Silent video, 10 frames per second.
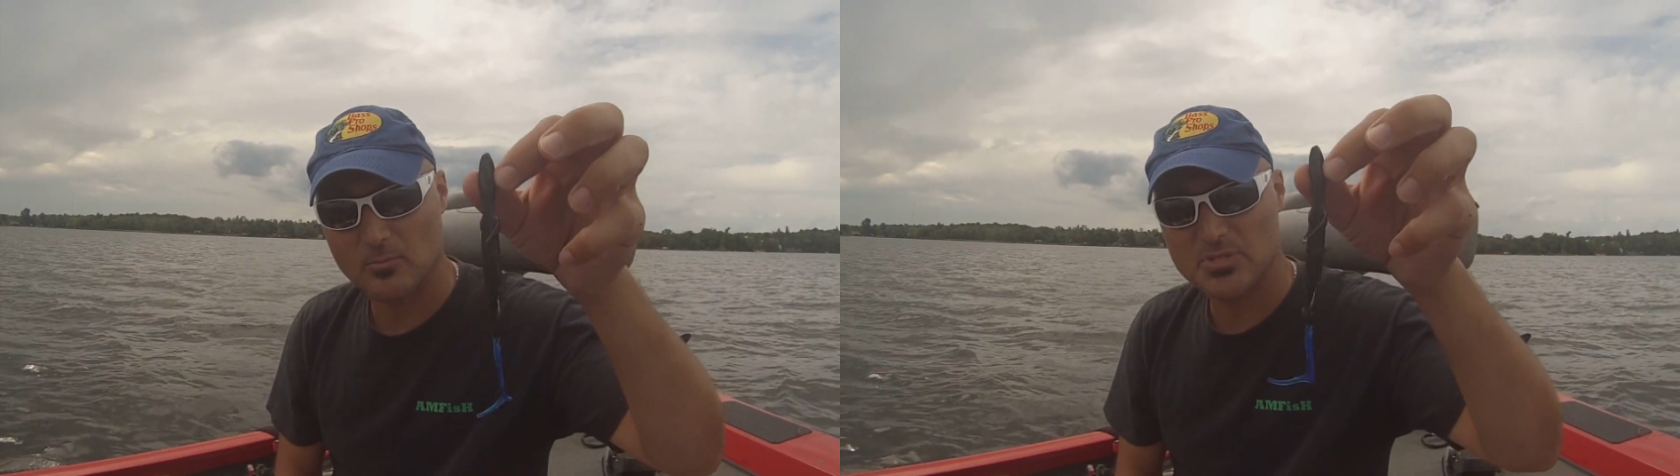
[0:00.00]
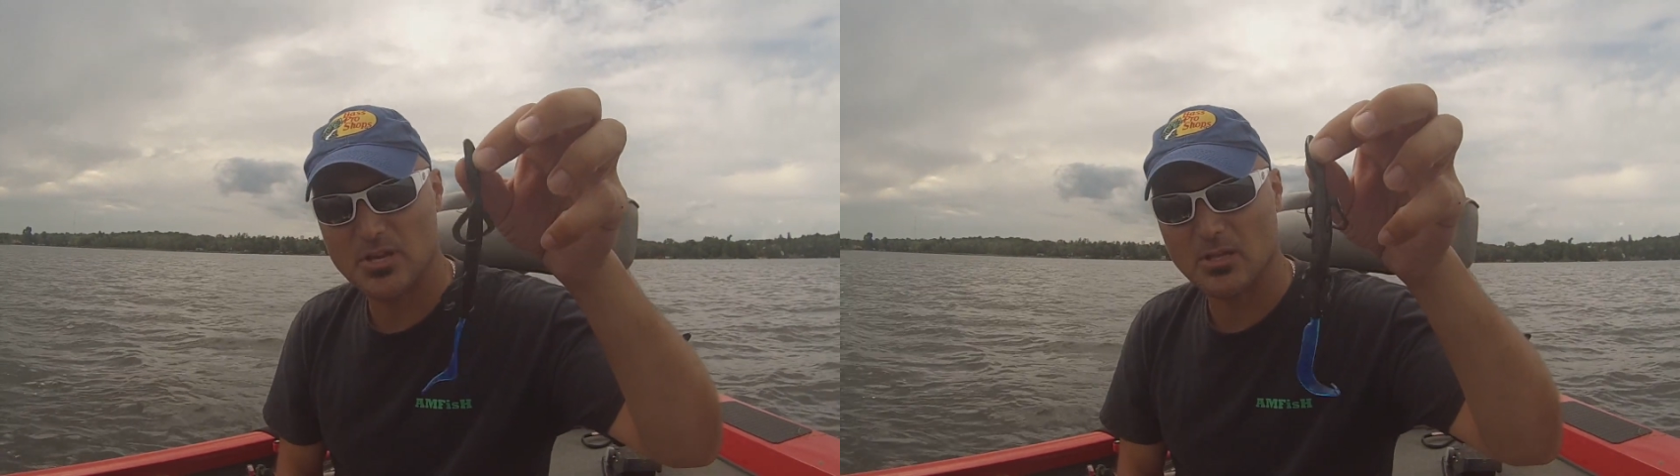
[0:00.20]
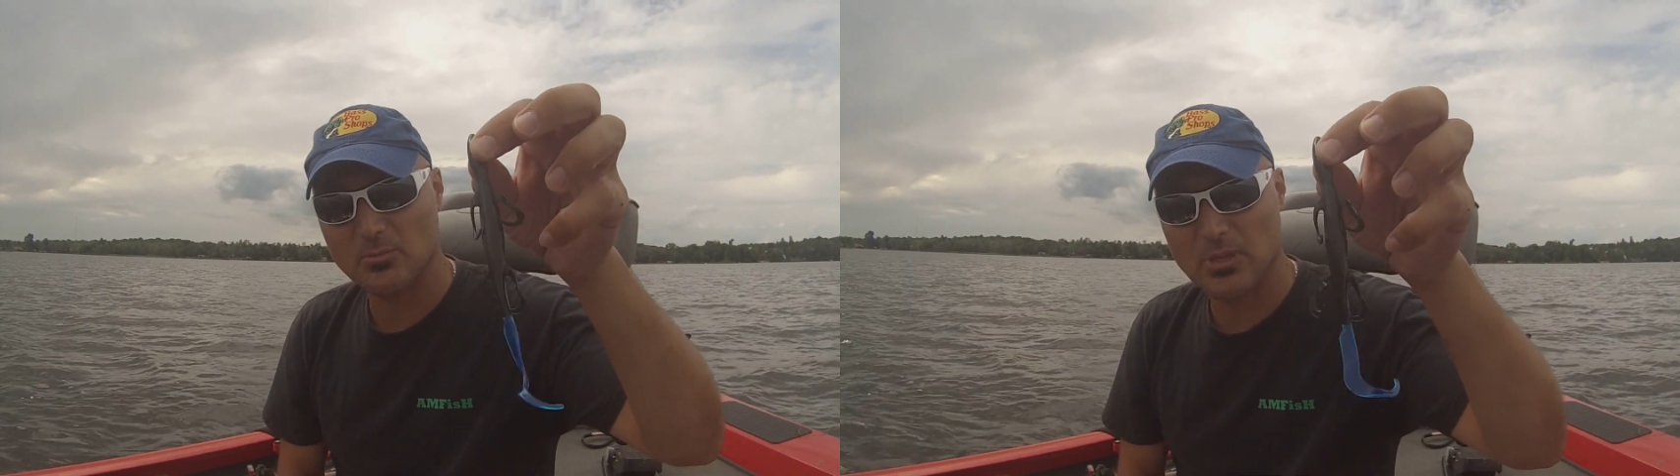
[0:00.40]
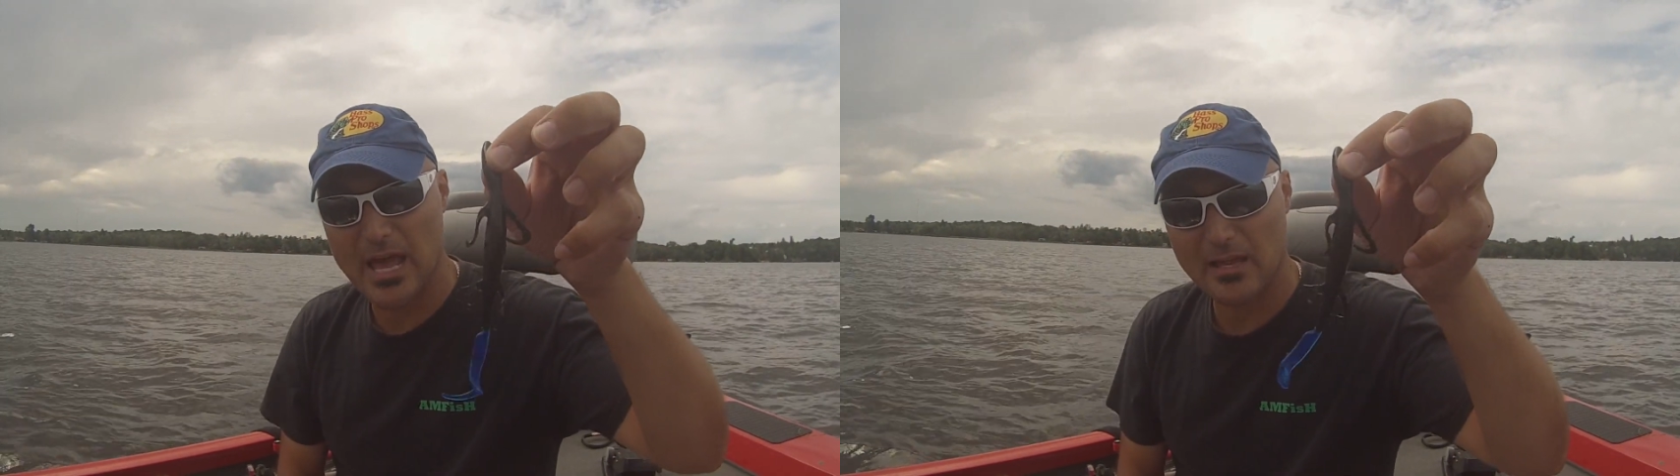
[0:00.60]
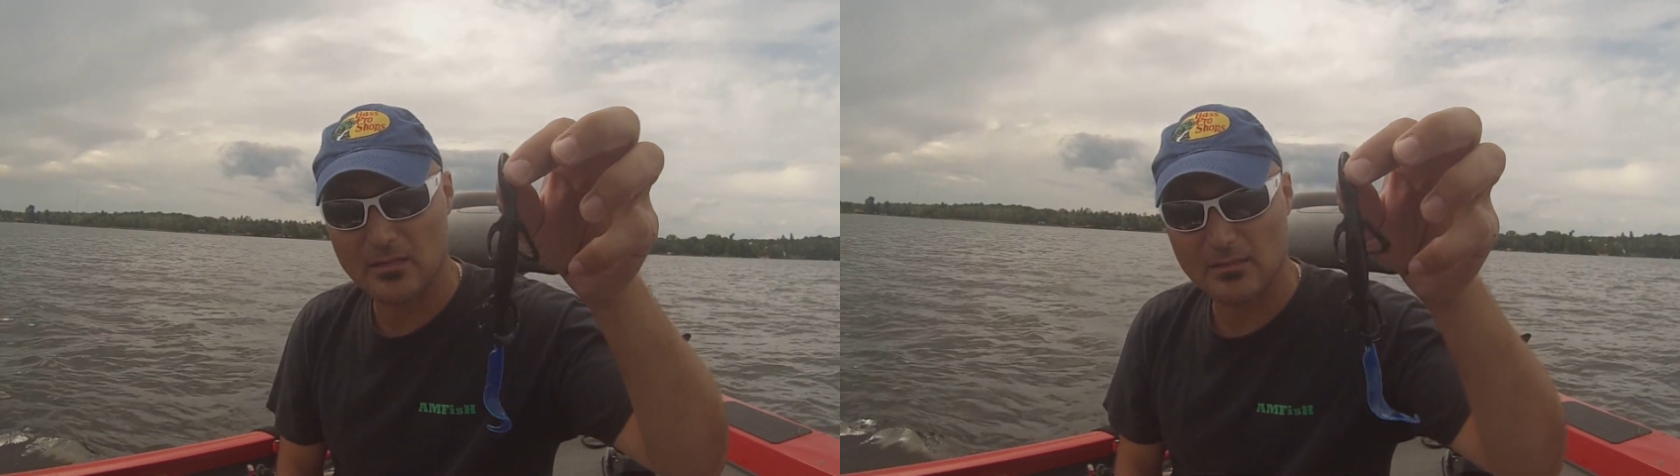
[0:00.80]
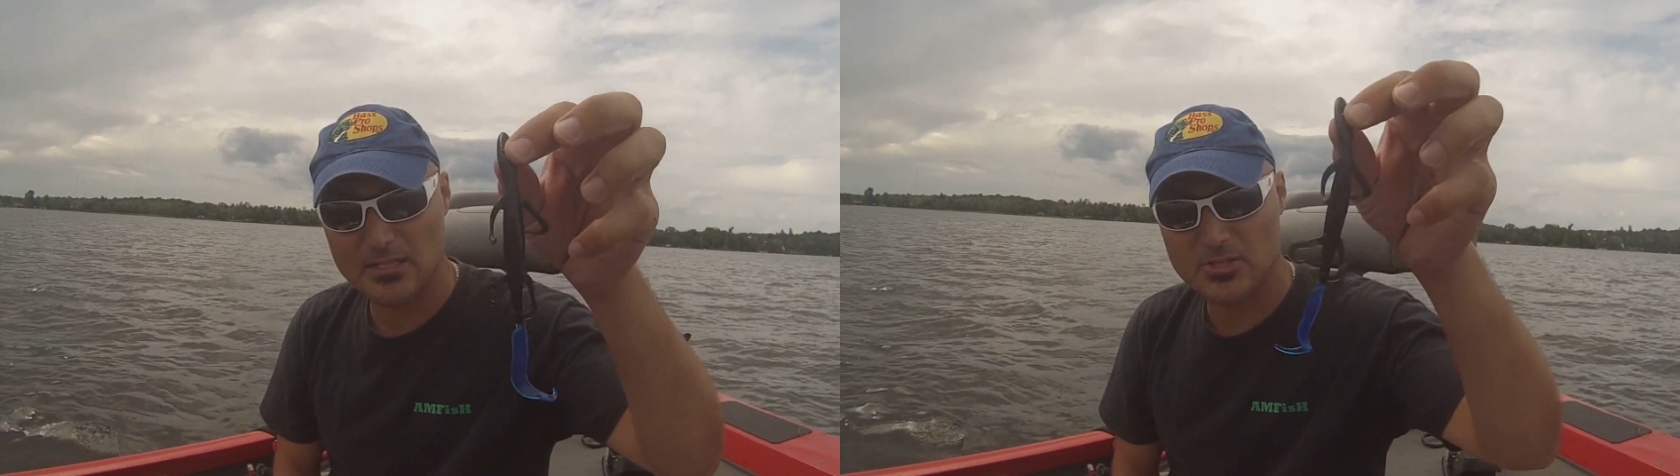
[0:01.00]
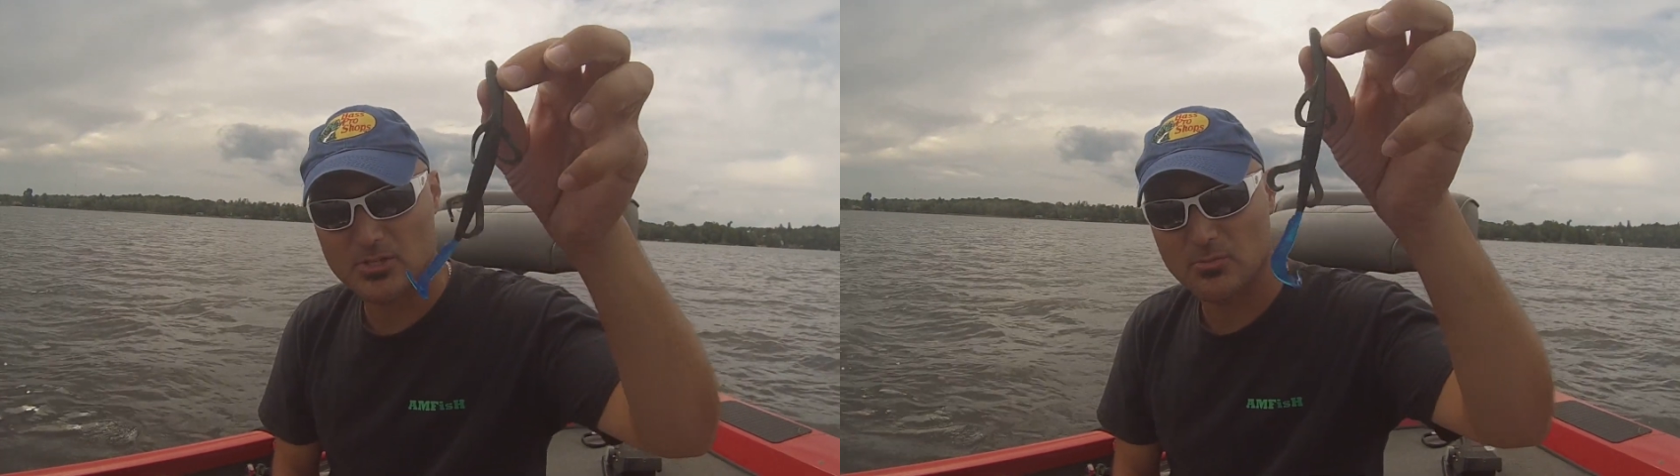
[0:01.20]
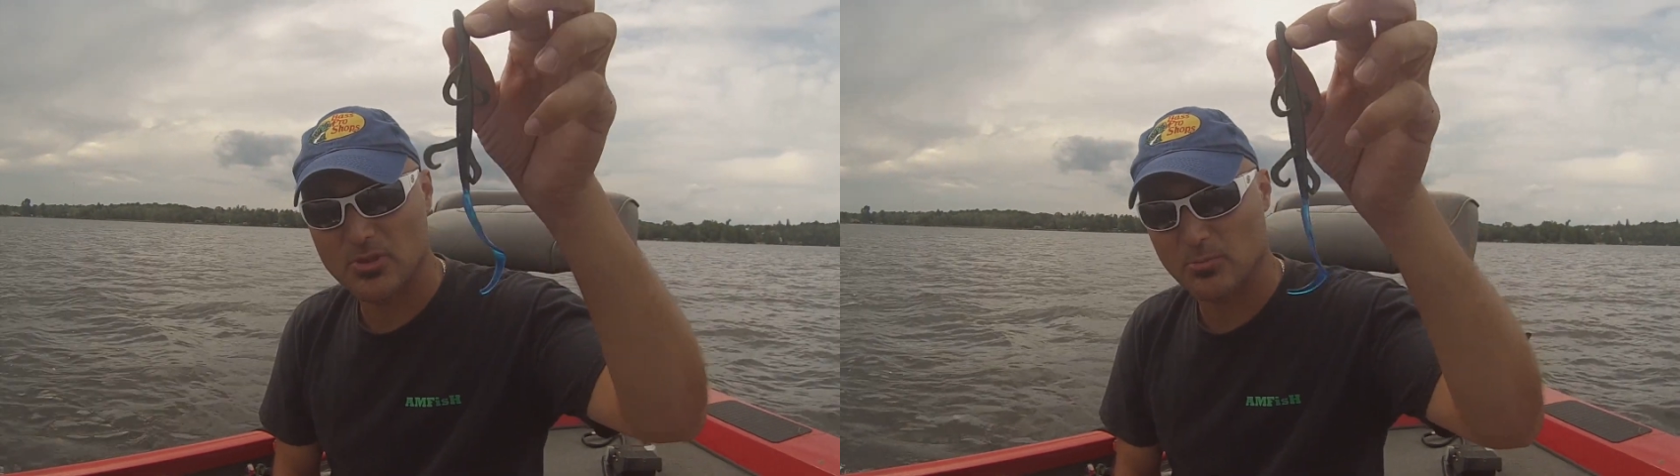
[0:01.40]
solid black lizard with a